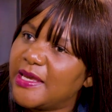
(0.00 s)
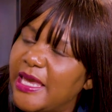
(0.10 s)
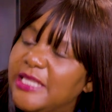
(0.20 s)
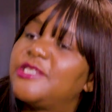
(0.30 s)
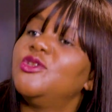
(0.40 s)

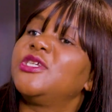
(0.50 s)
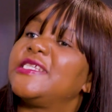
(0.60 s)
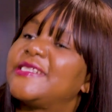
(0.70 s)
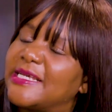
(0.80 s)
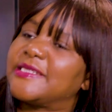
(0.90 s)
It's not a
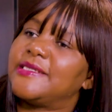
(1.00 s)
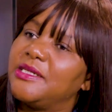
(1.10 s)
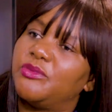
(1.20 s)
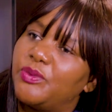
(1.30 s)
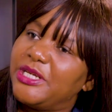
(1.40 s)

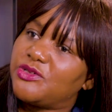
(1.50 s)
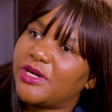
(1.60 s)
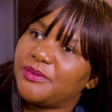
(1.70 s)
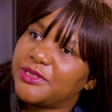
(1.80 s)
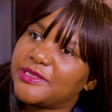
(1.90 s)
sustainable way to
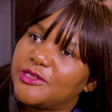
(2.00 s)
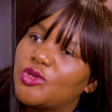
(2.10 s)
run a business.